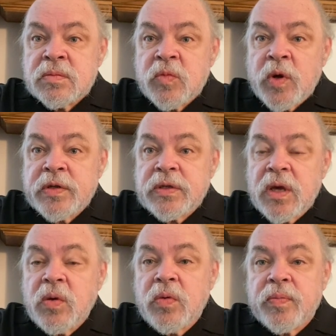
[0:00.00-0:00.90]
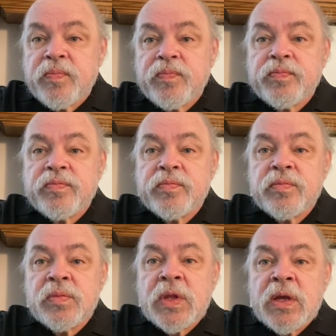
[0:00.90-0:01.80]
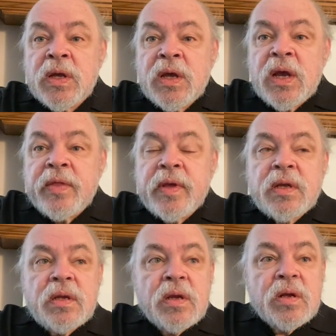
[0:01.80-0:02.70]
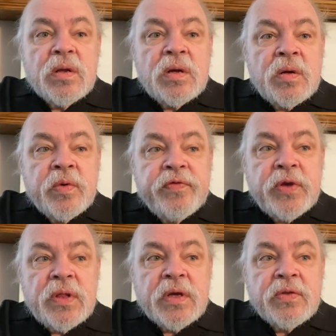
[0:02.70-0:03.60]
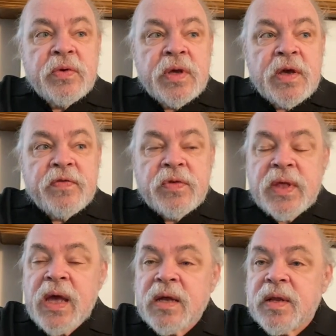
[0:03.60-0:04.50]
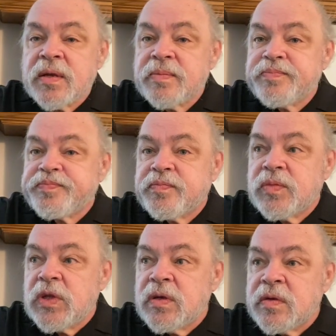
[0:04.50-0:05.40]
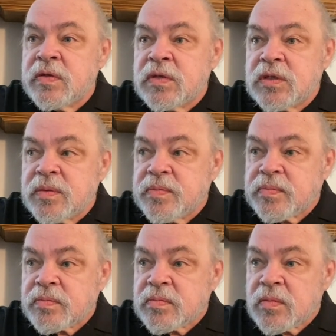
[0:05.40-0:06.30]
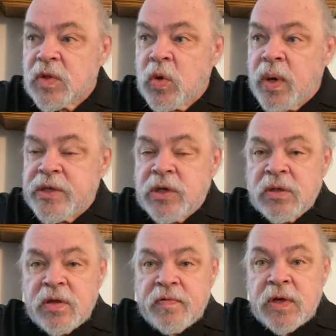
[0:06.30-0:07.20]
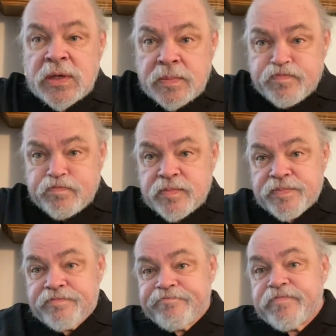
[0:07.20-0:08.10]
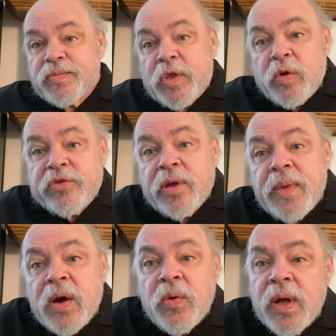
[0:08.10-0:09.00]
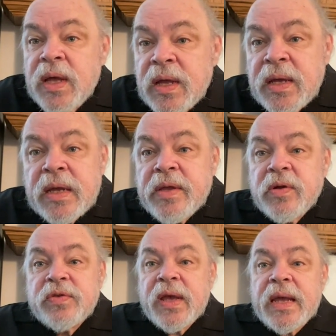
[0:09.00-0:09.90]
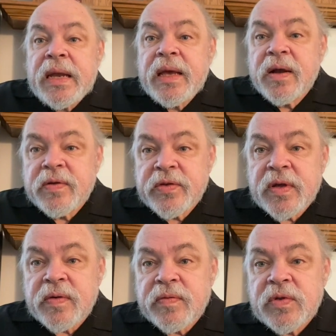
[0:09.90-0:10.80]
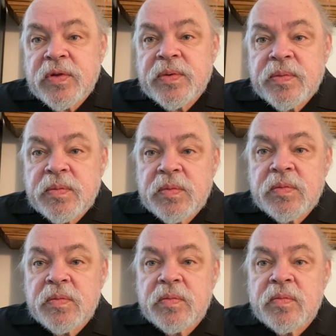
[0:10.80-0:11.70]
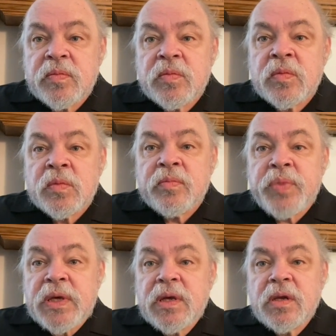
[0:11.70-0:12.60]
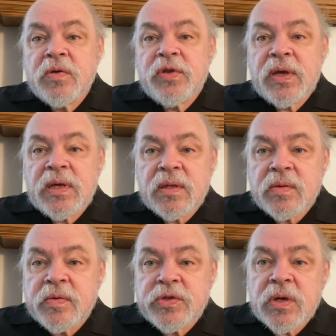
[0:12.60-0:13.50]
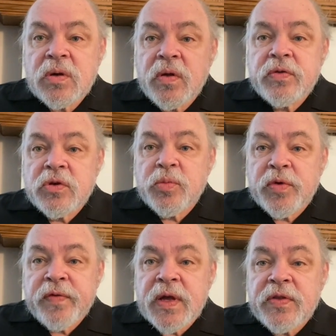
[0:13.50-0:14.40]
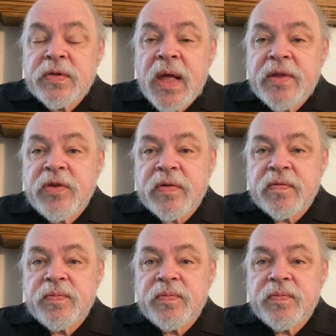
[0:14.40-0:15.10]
want to stay home. And then all we feel like doing after that is watching TV or somehow entertaining ourselves, being entertained, which our culture provides lots of.